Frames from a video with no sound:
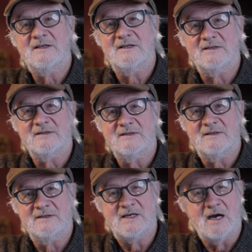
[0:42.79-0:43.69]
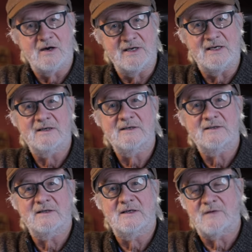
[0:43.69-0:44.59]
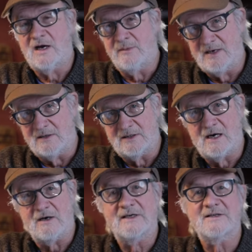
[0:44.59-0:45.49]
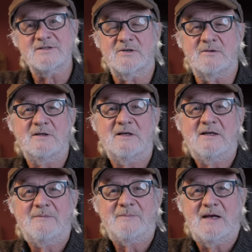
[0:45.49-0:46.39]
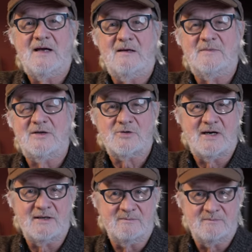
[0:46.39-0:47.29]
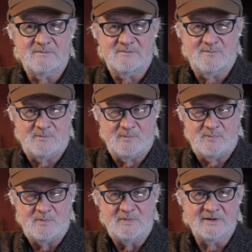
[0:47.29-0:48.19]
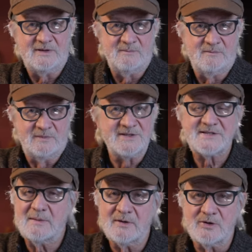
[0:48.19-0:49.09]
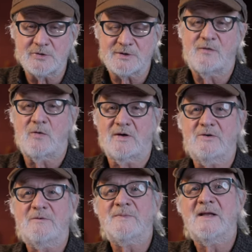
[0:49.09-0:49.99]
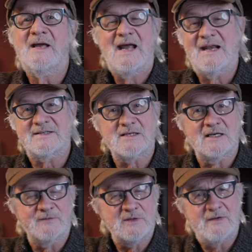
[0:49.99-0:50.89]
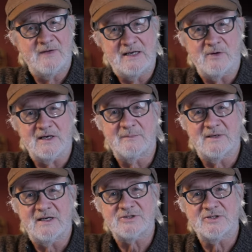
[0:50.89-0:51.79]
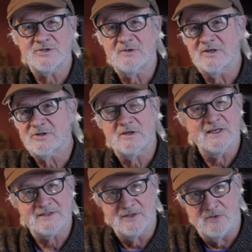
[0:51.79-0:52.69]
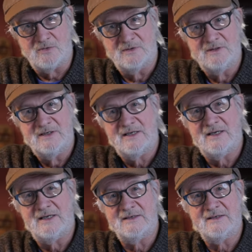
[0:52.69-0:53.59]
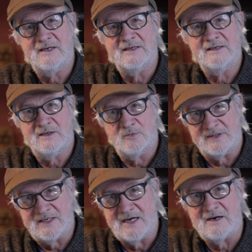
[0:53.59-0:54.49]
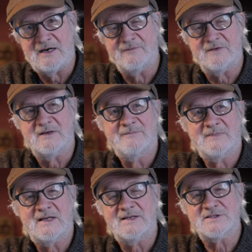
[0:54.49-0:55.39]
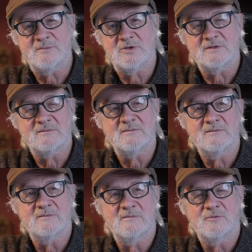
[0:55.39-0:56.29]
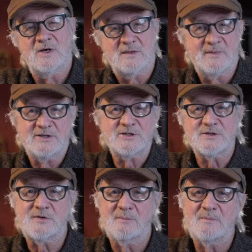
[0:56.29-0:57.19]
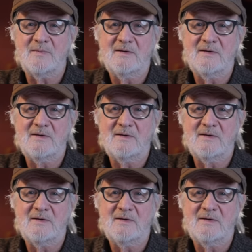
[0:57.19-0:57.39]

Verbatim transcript: in, in gardening, in environmental gardening. So uh, I'll try to list some of those for you. And I tell you, if you have any recommendations too, I'd sure like to know and, and hear what they are. I've got some good recommendations from